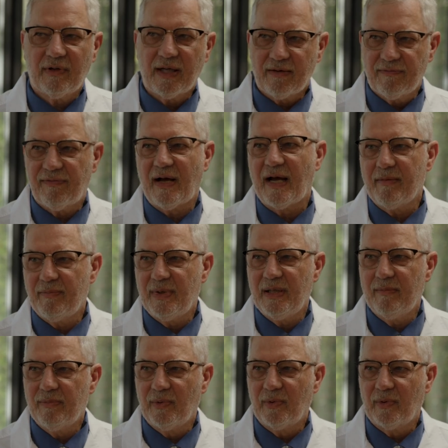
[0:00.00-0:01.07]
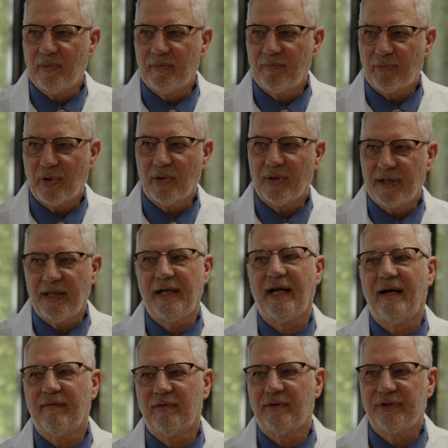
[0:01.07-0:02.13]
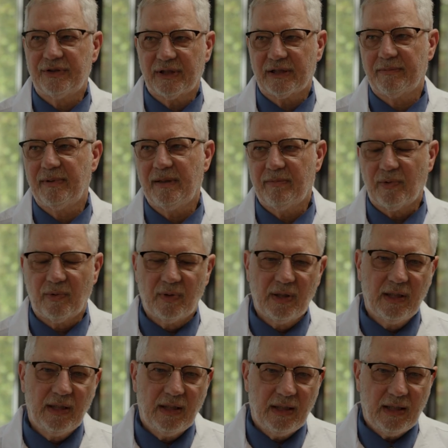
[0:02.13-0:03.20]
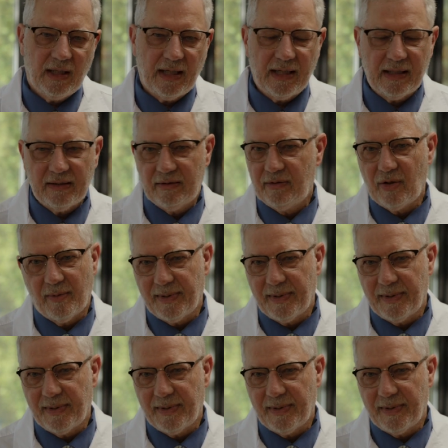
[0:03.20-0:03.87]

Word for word: still, you'll get lightheaded, dizzy, or still you'll see black